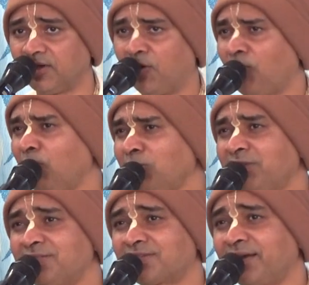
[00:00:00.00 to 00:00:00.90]
all
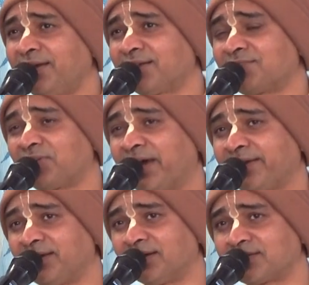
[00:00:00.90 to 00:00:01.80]
these great
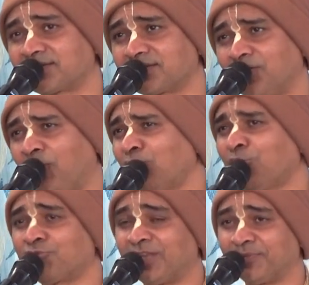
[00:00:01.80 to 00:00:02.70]
acharyas, all
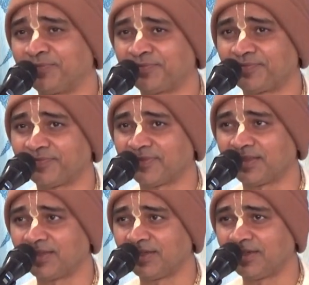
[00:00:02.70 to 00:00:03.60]
of them,
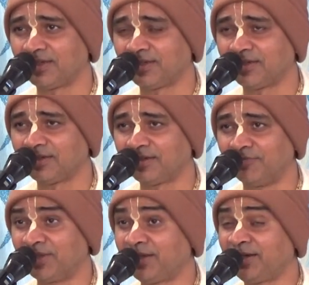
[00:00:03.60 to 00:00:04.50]

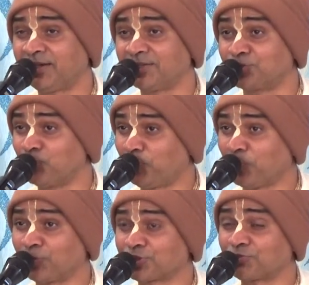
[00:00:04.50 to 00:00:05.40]
whether it is
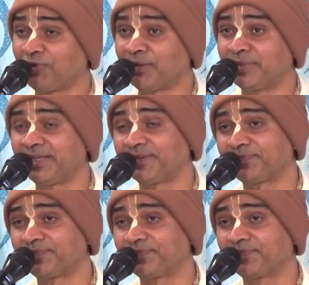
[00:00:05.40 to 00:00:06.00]
Rupa Goswami,